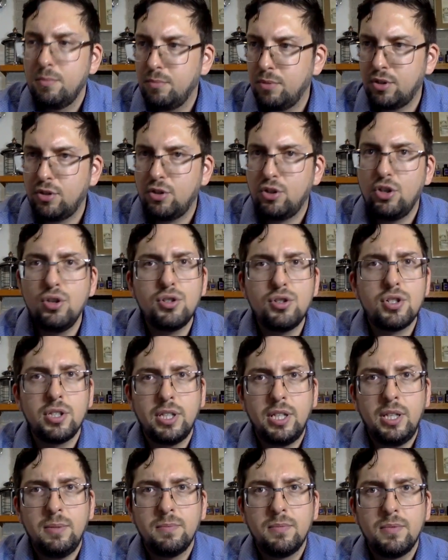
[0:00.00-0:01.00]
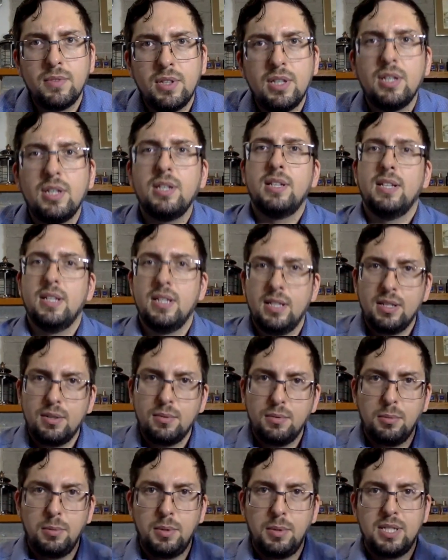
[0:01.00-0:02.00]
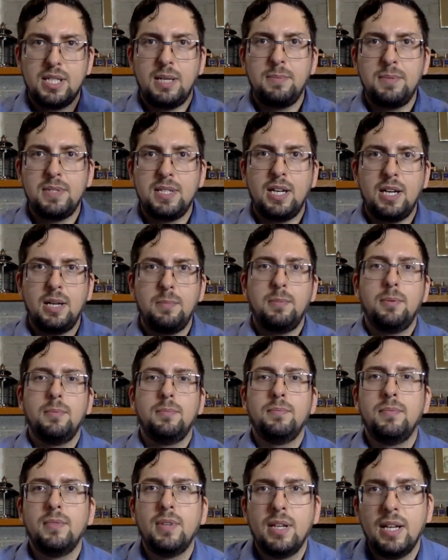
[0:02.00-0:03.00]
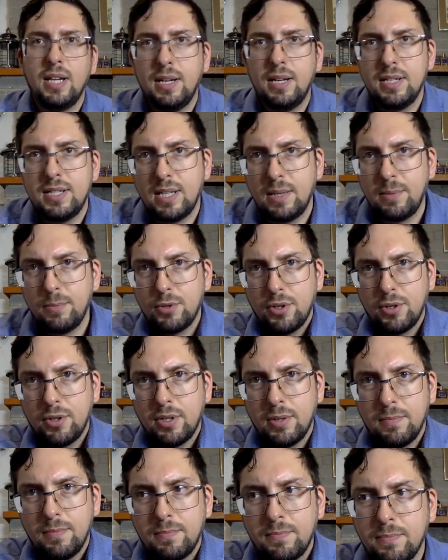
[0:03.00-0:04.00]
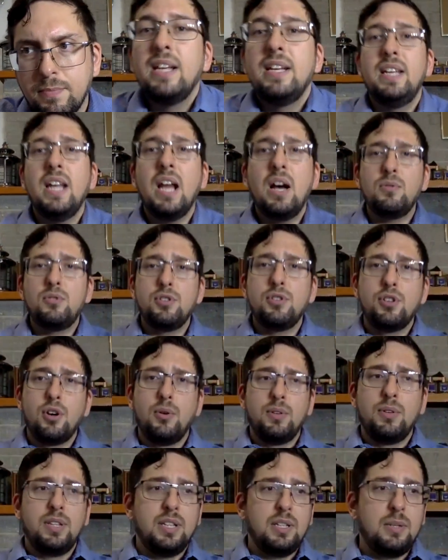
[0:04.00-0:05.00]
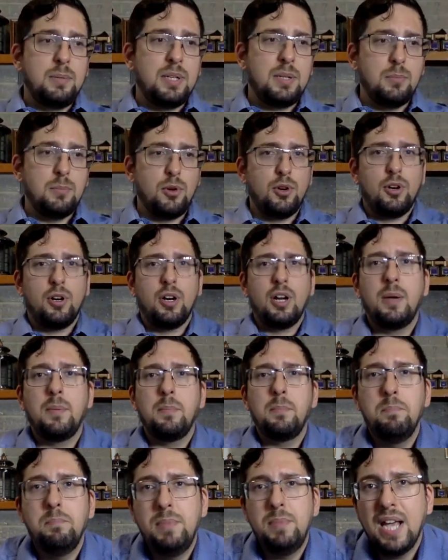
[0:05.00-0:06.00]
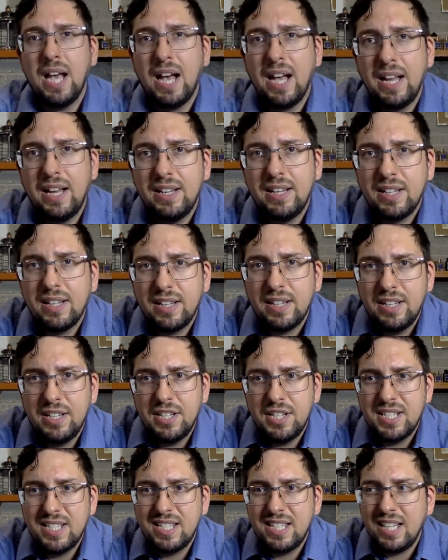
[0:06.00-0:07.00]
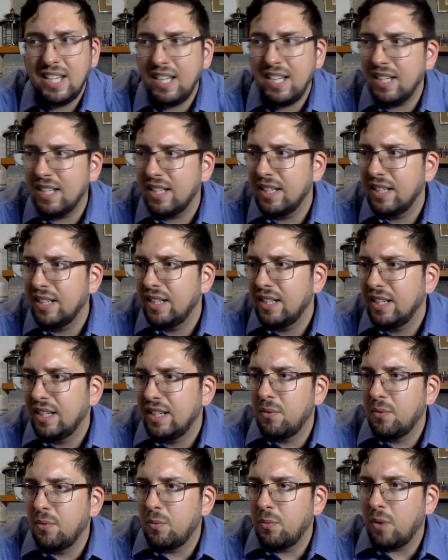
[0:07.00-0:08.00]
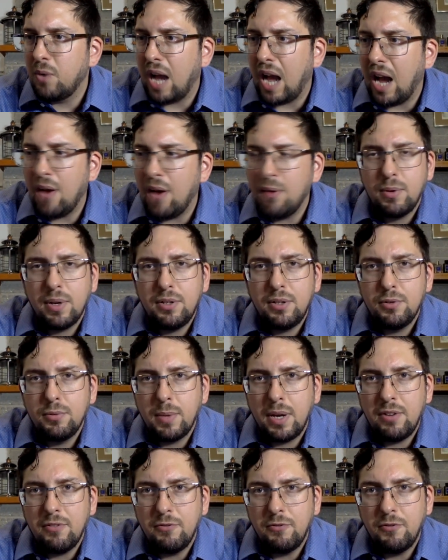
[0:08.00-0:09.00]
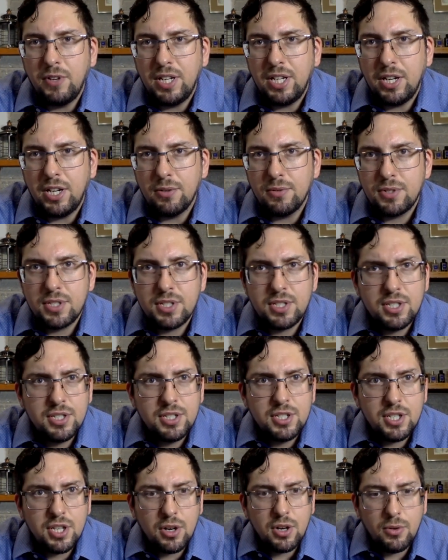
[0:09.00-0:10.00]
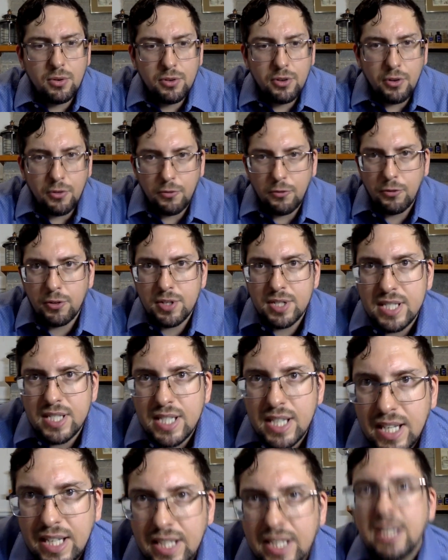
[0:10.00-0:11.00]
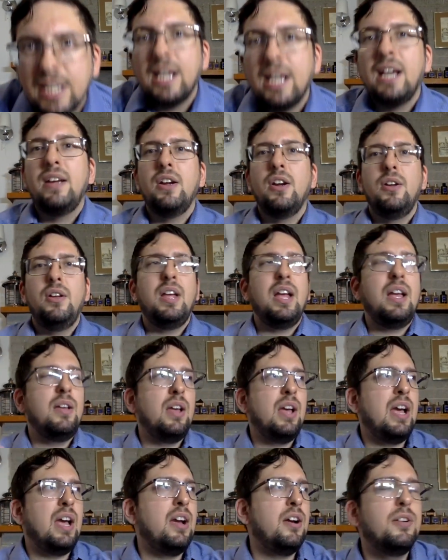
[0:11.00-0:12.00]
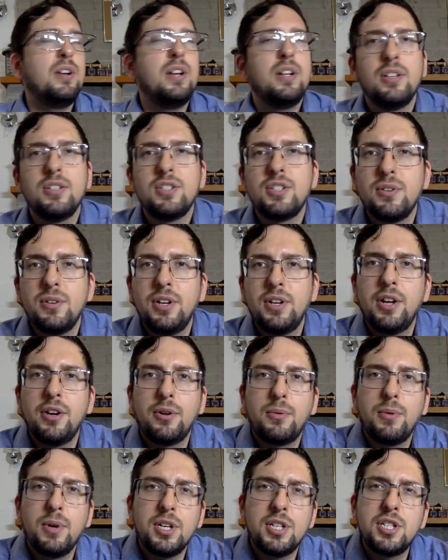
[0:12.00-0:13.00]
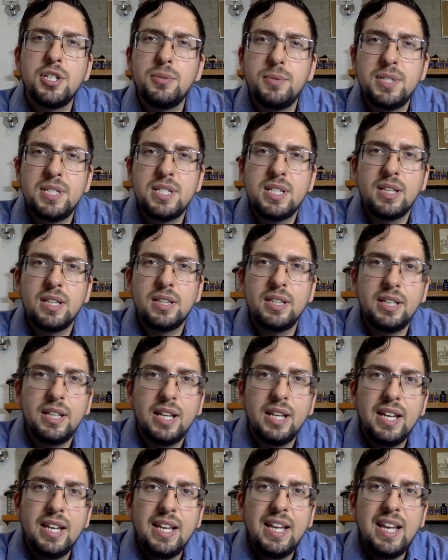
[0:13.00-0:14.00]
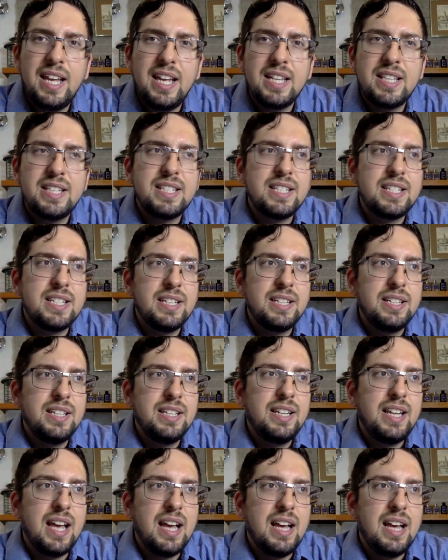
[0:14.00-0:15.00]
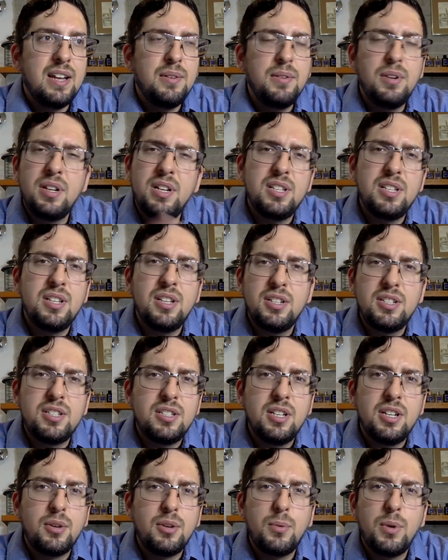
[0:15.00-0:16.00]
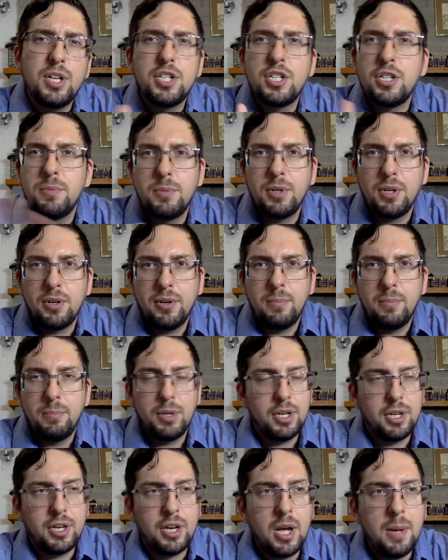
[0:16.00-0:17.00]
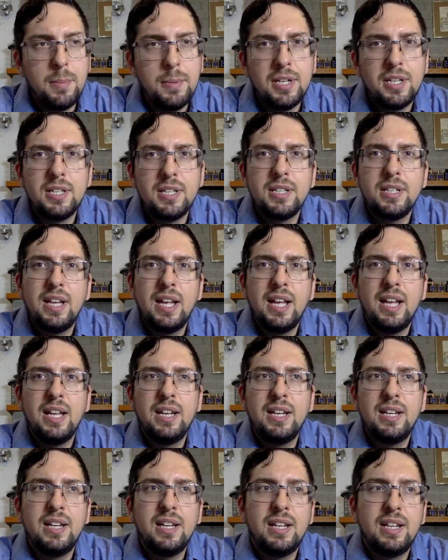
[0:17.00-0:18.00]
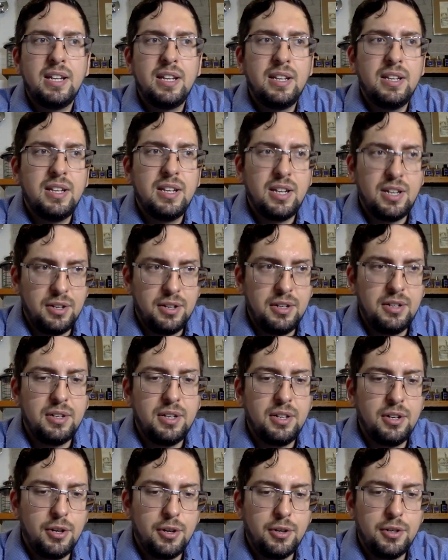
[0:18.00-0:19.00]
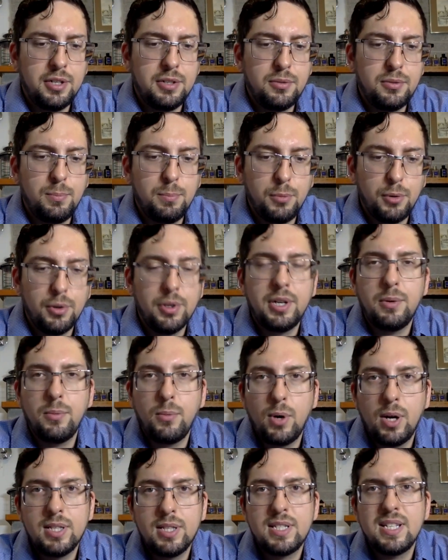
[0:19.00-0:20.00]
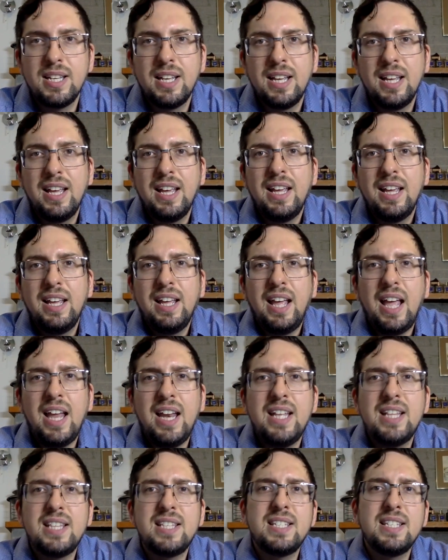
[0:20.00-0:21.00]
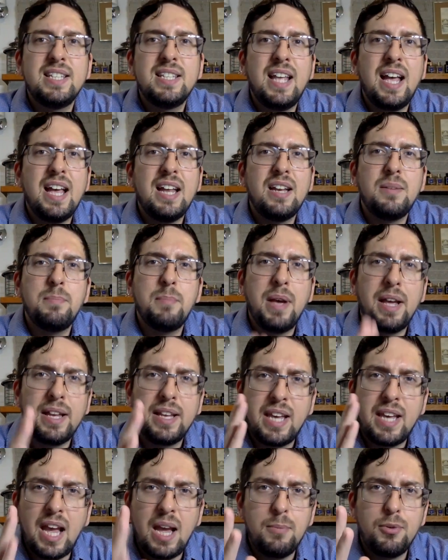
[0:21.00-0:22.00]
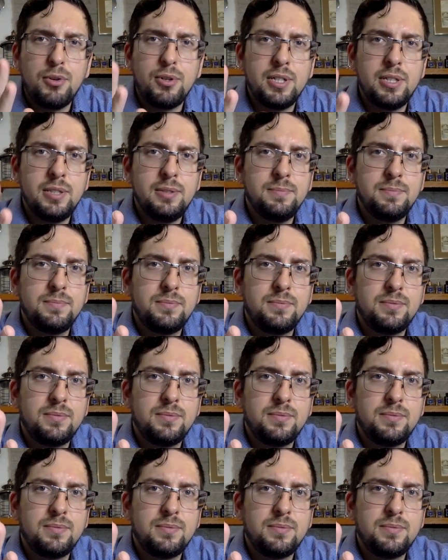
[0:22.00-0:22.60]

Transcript: but usually it will be the same setup and the same shirt. Now to go a little bit more behind the scene, how do I do my videos? So the first thing, I heard also another question recently. It's not a question but a comment, and I heard it more than once, and it's that my camera,